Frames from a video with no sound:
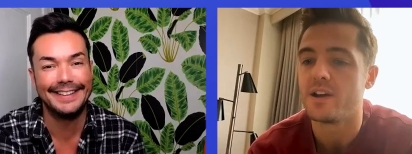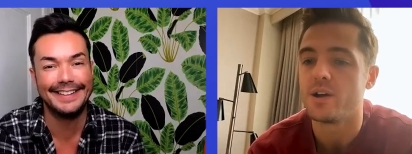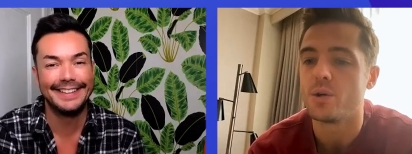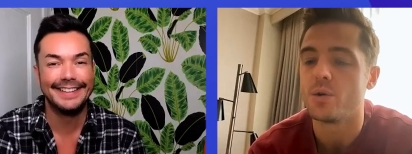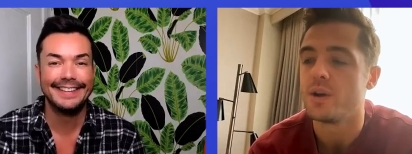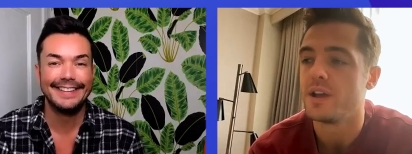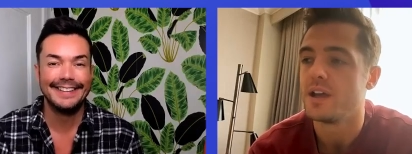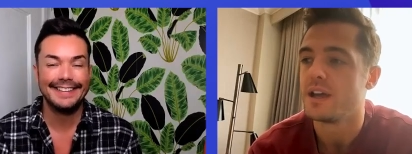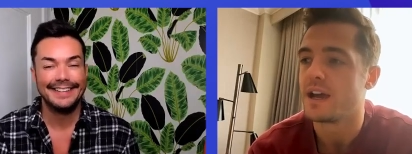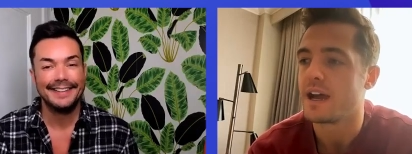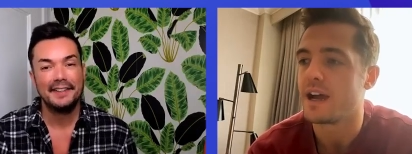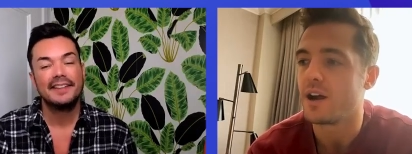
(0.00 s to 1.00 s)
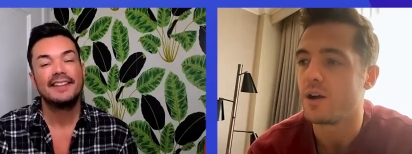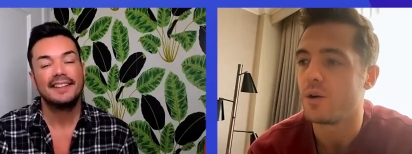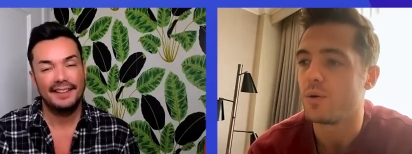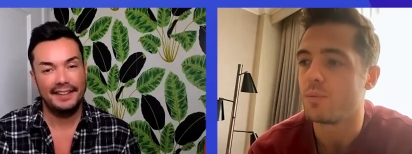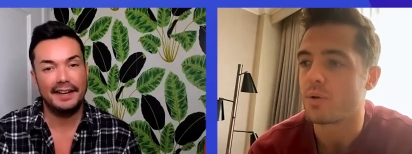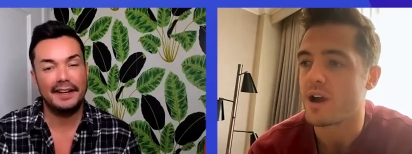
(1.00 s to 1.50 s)
Speaker 1: know
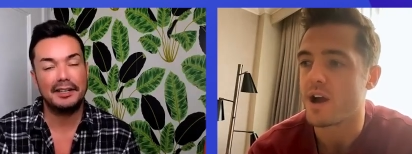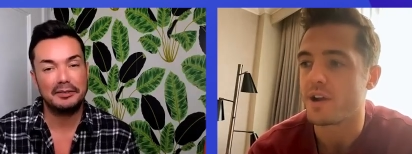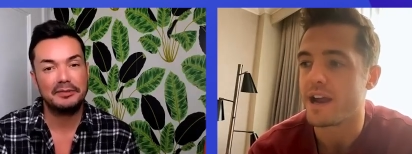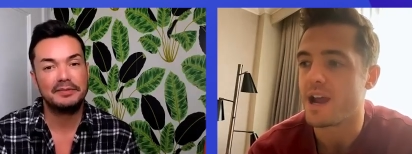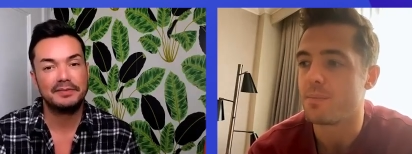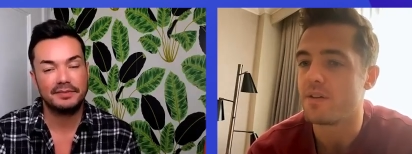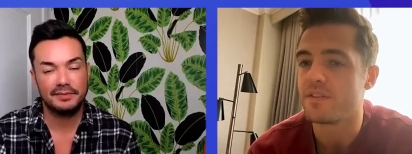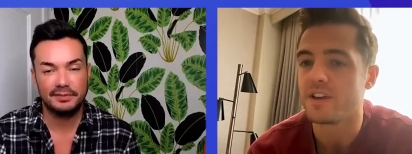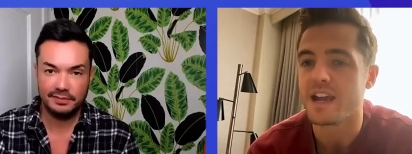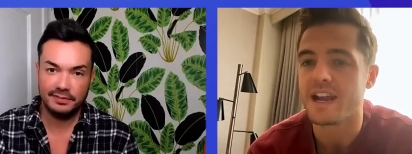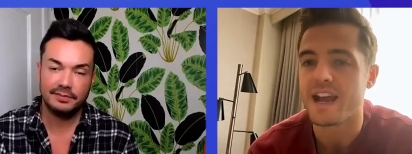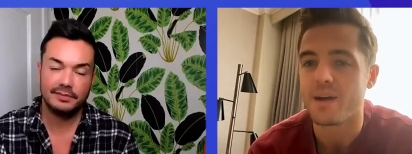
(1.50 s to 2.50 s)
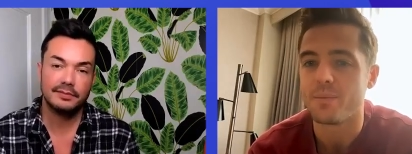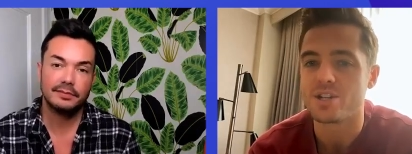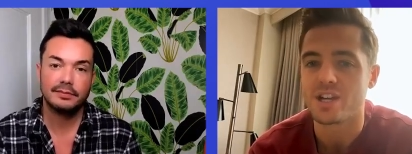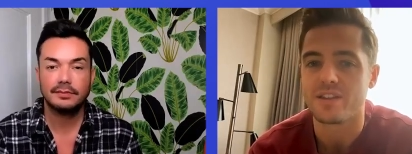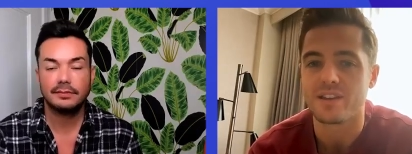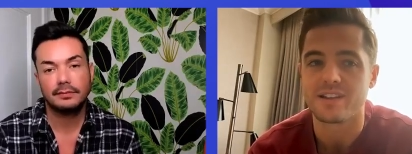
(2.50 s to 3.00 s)
how proud I am of it and how
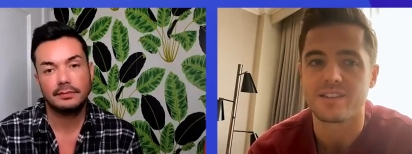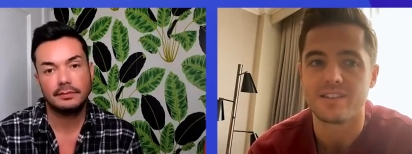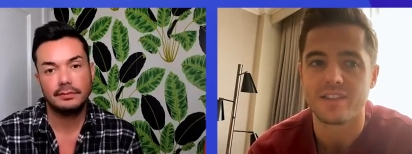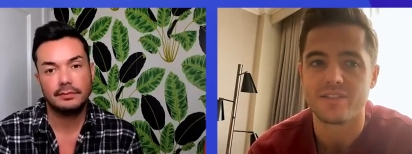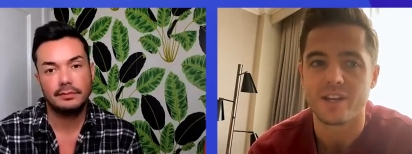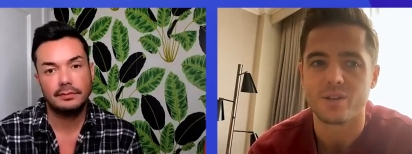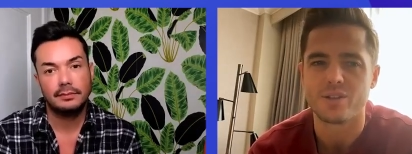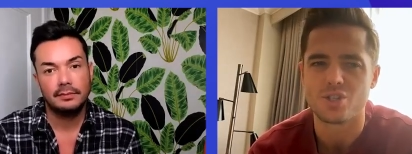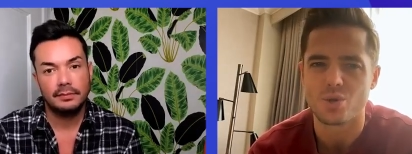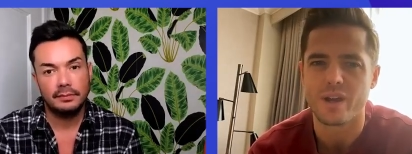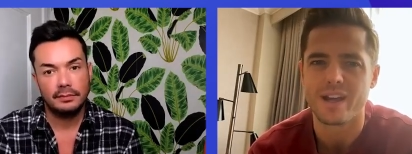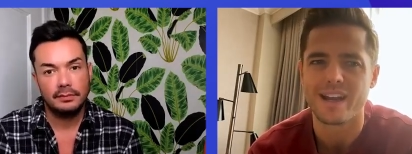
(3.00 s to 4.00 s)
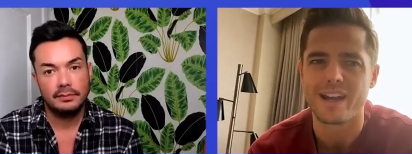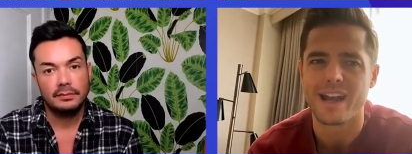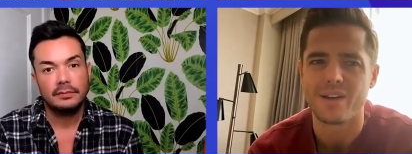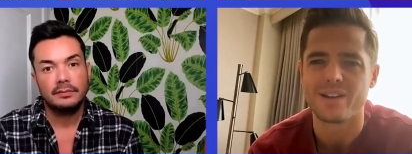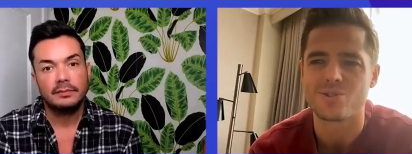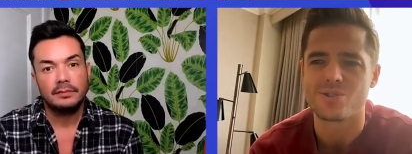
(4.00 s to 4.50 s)
much I think that they'll enjoy it and
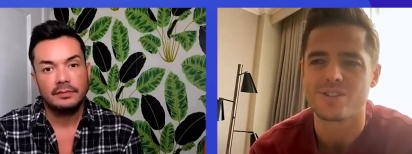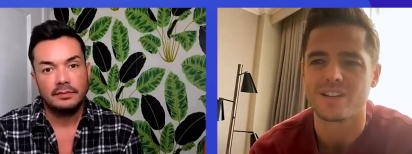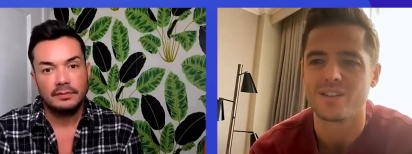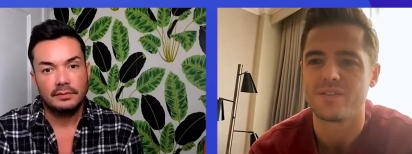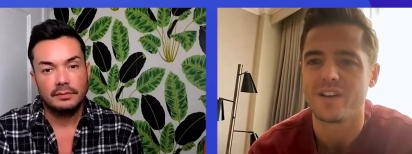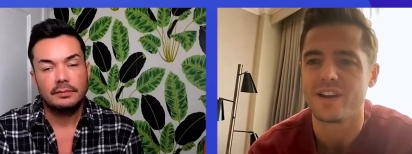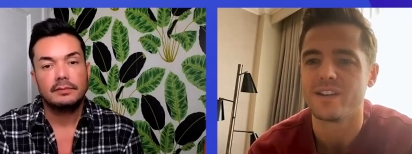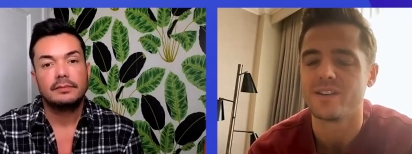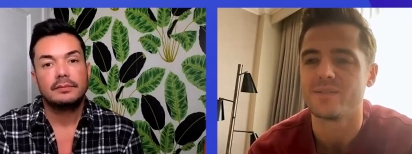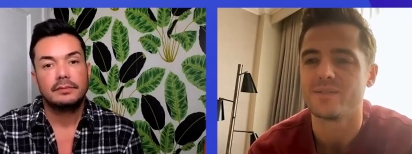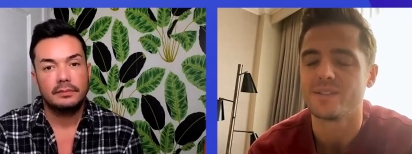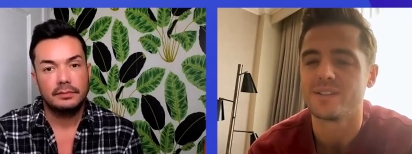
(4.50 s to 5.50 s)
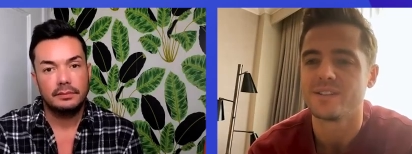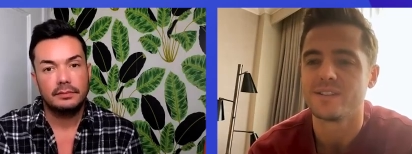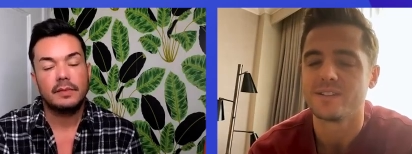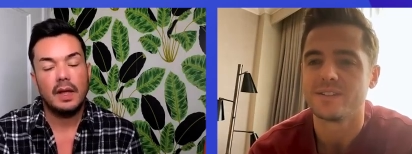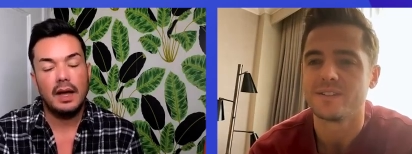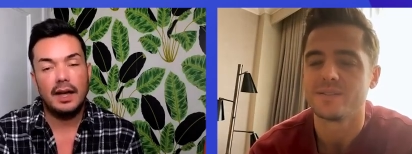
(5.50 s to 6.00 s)
how interesting they'll find it.
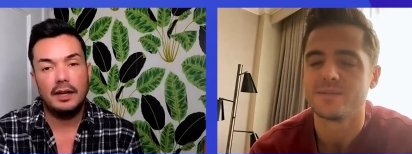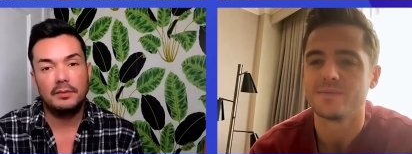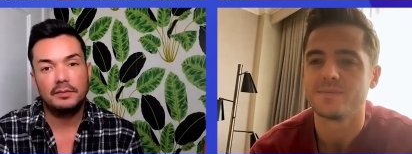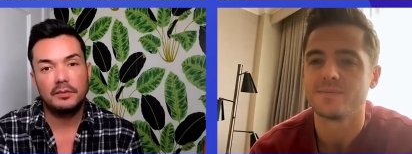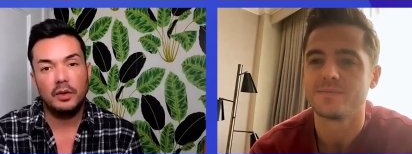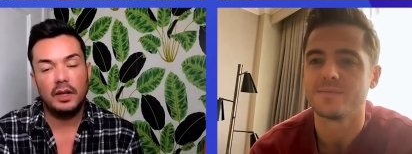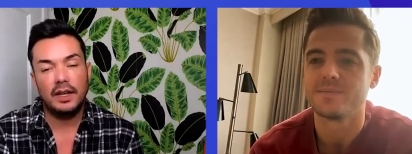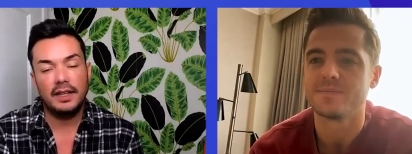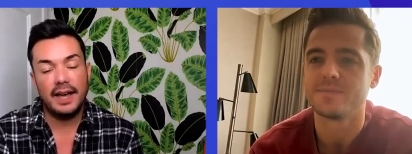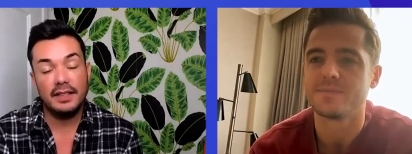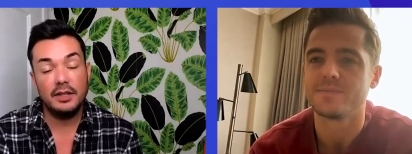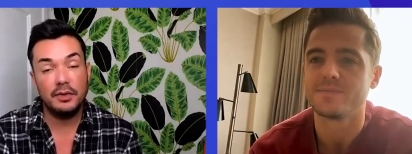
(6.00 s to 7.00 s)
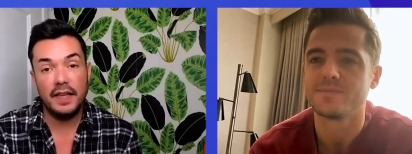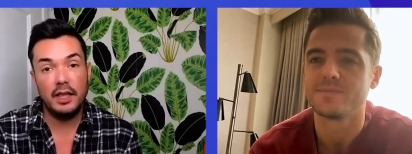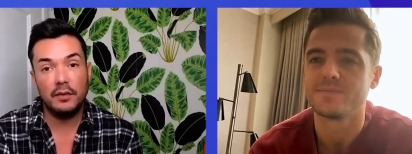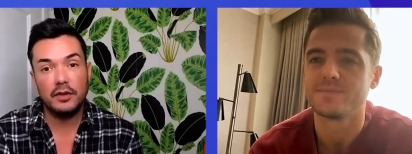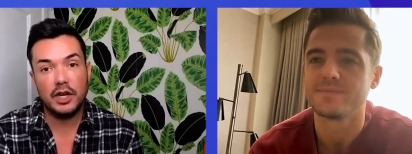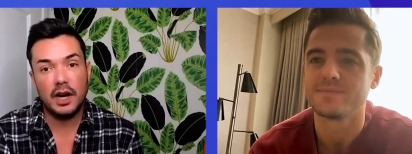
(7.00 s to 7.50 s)
Speaker 2: Um, well, yeah, no, thank
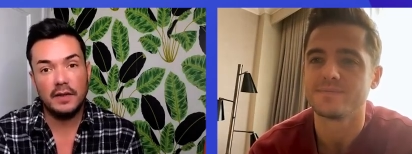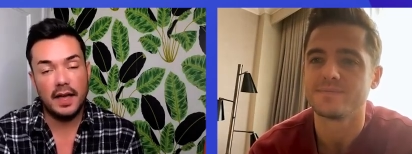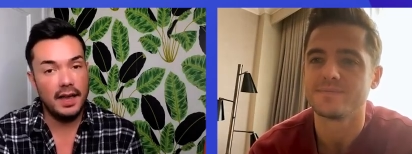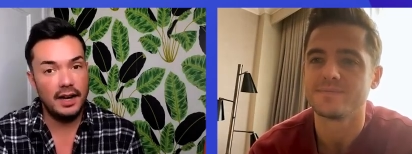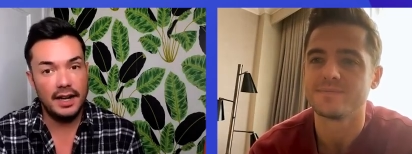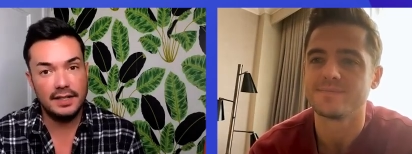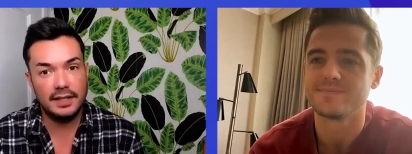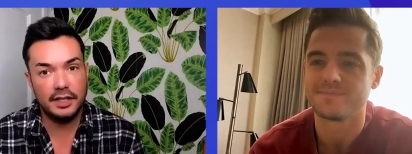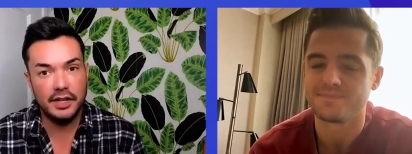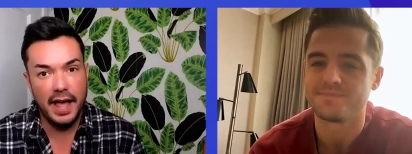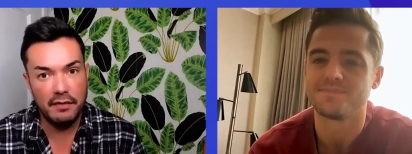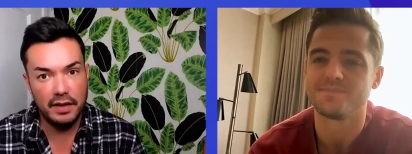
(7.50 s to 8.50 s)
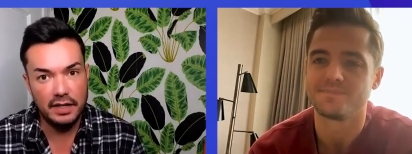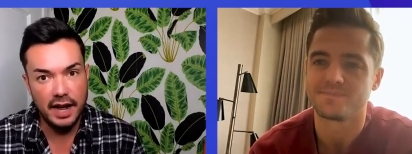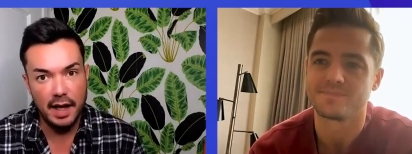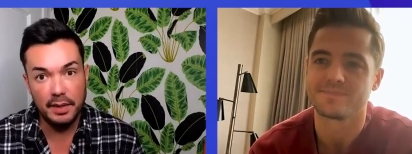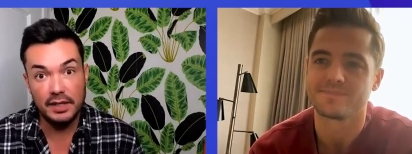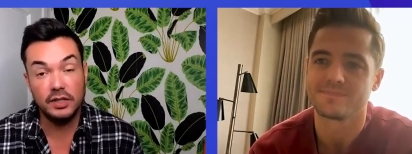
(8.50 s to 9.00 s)
you for sharing that. And it is such a heavy
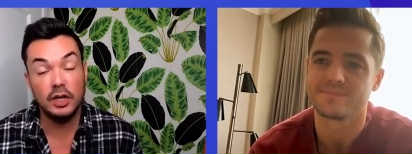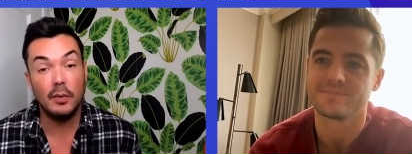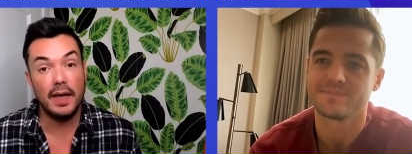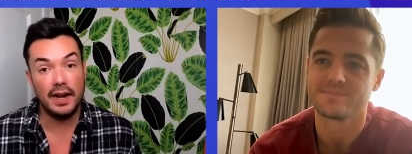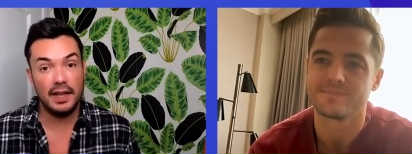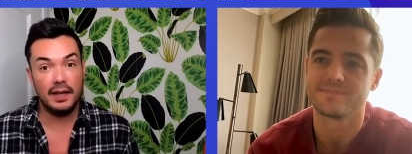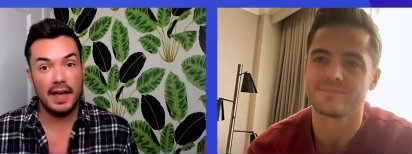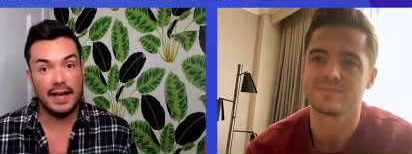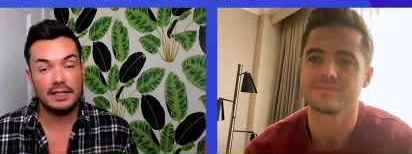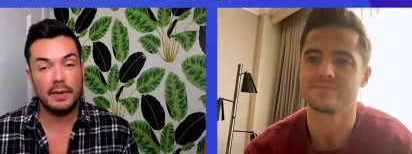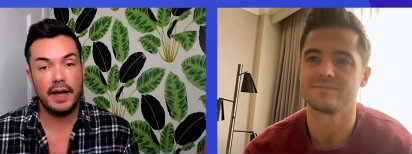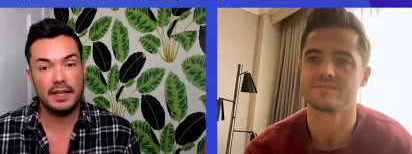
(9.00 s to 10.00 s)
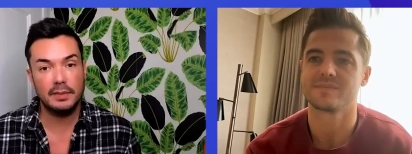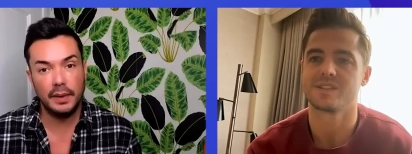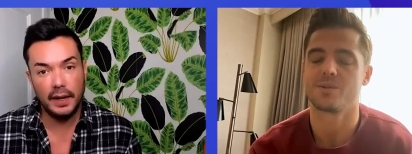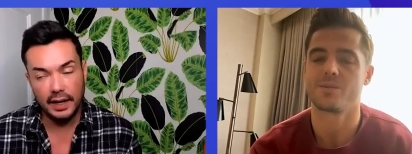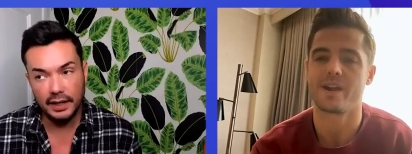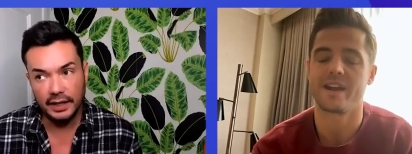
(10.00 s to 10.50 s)
time in so many aspects,
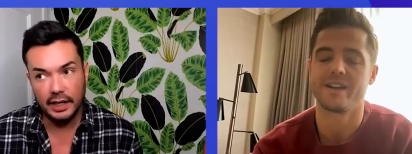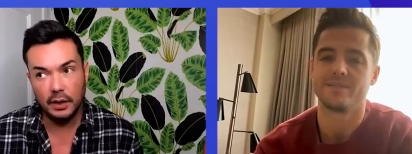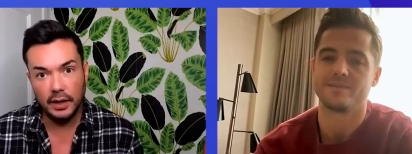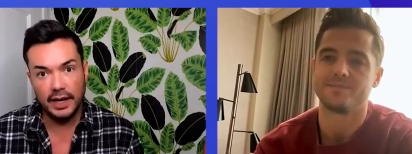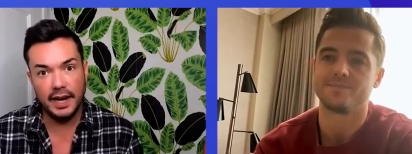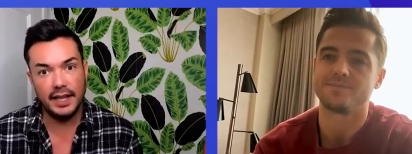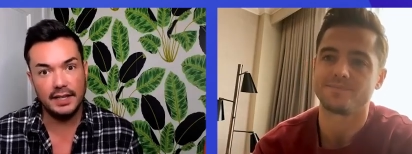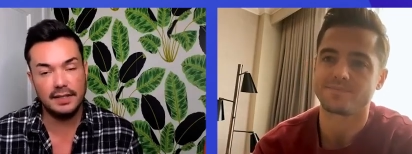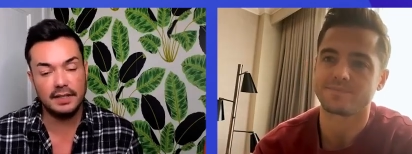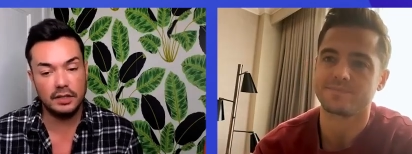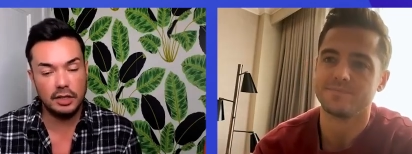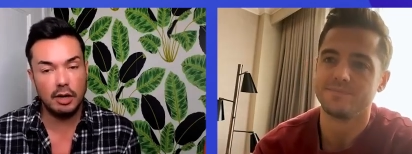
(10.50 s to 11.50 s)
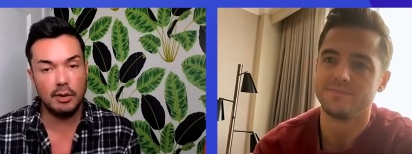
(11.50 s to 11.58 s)
but right. it is so